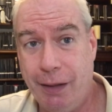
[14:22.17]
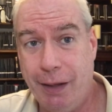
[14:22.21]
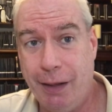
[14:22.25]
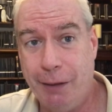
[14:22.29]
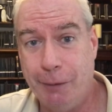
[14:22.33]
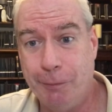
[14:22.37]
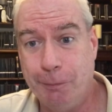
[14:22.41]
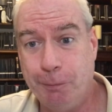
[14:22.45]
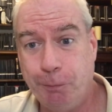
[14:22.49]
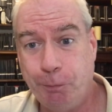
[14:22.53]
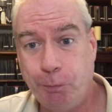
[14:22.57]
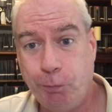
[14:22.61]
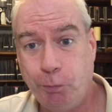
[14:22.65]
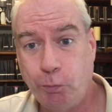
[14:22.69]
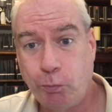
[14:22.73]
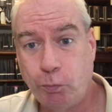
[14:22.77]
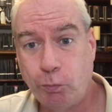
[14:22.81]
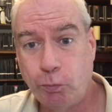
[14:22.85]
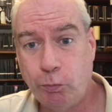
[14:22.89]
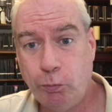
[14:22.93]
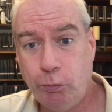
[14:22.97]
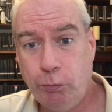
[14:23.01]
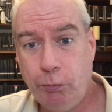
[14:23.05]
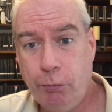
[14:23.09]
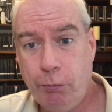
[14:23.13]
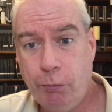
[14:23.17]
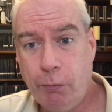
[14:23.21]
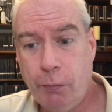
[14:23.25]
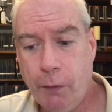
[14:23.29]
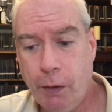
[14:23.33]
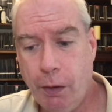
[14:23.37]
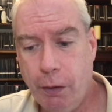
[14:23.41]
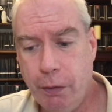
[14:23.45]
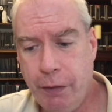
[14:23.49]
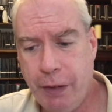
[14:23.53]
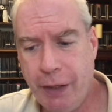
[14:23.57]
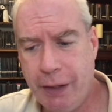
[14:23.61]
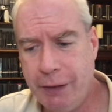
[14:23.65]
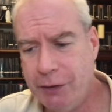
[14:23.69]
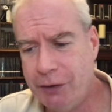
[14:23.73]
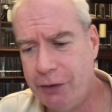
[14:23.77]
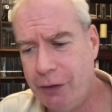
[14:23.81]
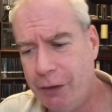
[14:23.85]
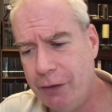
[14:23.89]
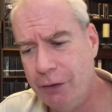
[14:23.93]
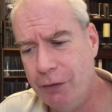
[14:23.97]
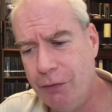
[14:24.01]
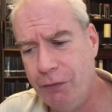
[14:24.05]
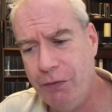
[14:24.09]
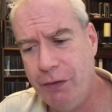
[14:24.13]
Uh, then I
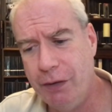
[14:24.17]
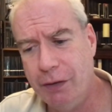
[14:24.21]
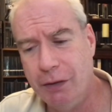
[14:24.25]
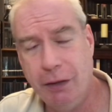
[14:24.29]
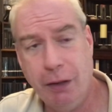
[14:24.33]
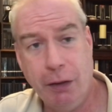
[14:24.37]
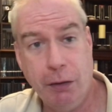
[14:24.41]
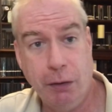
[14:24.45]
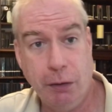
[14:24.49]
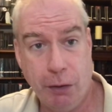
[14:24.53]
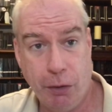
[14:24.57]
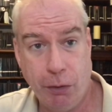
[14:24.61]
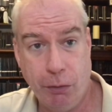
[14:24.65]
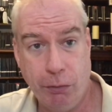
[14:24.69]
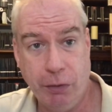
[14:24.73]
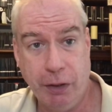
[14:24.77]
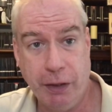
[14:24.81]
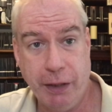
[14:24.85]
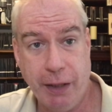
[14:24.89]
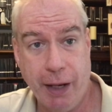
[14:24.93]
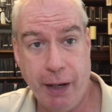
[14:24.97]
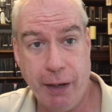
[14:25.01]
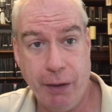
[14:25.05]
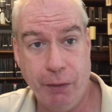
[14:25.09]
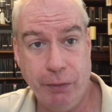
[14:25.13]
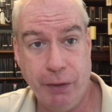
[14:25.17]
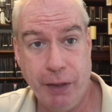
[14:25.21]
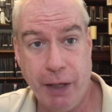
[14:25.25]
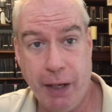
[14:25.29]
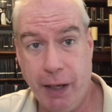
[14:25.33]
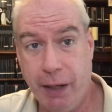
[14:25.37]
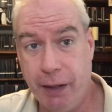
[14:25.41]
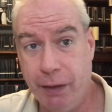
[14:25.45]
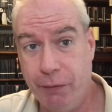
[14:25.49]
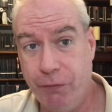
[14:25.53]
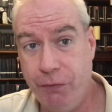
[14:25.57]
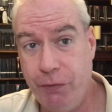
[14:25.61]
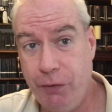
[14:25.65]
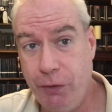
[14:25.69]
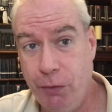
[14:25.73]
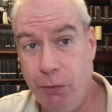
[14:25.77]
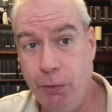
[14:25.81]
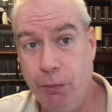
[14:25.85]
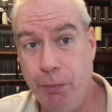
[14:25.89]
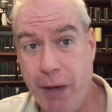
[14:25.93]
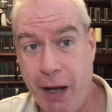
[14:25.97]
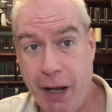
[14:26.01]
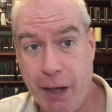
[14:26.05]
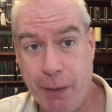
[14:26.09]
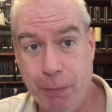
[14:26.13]
started to feel a little lonely. I only had a
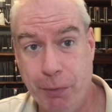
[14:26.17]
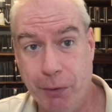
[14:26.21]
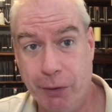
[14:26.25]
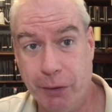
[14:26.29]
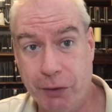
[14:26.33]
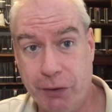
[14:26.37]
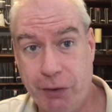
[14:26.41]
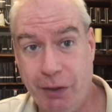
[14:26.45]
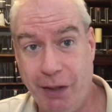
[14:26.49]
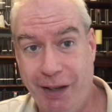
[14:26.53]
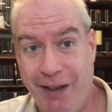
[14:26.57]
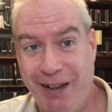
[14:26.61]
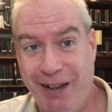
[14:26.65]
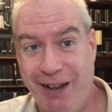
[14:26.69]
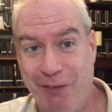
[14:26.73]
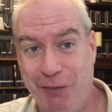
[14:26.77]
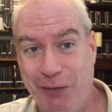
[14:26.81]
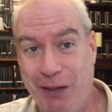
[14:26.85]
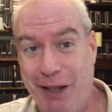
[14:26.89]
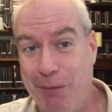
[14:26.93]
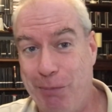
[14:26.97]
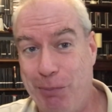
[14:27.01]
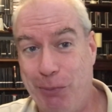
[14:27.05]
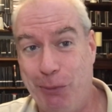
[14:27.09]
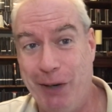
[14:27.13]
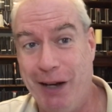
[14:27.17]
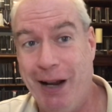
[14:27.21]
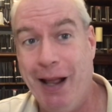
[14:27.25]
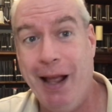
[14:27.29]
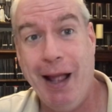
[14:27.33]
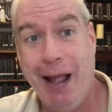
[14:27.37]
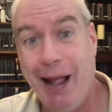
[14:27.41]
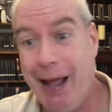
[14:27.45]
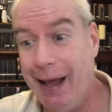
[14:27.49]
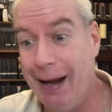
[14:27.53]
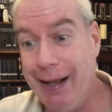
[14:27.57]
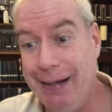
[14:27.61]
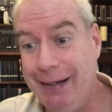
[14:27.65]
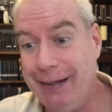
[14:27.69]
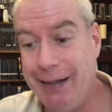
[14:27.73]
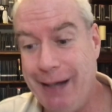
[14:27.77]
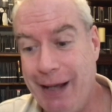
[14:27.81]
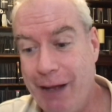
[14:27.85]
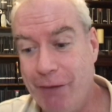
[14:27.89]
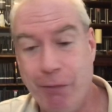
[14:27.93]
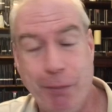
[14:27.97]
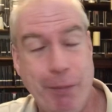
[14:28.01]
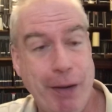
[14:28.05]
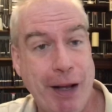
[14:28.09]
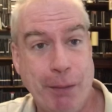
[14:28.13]
few MacBooks at that point, and I didn't
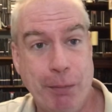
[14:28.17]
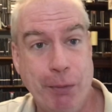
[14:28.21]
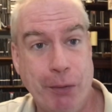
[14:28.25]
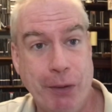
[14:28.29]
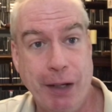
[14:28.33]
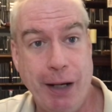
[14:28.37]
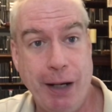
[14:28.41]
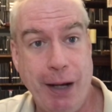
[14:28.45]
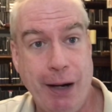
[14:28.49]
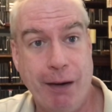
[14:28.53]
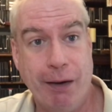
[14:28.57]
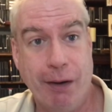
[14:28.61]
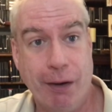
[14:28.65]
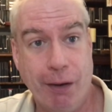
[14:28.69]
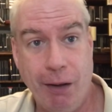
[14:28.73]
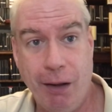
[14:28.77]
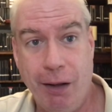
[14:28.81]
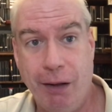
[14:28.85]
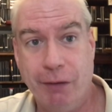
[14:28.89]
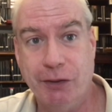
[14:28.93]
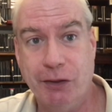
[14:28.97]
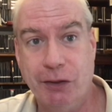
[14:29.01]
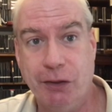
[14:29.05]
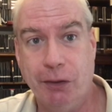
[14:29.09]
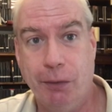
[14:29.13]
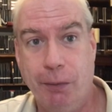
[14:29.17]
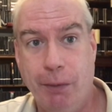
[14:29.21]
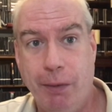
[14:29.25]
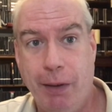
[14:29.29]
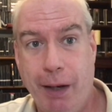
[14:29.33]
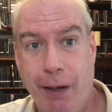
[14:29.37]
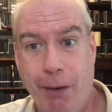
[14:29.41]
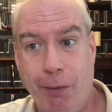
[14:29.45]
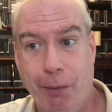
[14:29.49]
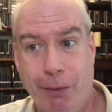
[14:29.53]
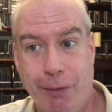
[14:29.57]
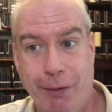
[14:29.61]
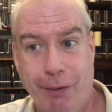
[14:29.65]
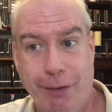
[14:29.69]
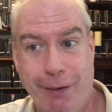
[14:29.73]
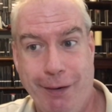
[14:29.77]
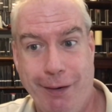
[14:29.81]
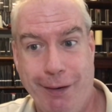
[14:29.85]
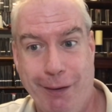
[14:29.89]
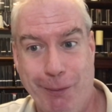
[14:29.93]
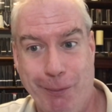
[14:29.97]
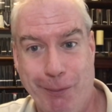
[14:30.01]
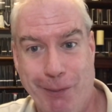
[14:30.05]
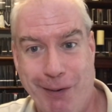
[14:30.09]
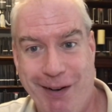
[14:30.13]
have a MacBook Air at all, so I ordered
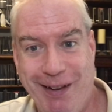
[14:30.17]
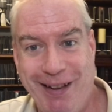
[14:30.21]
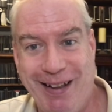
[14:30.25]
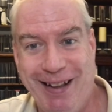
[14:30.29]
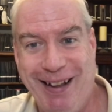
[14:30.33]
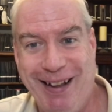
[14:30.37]
another one.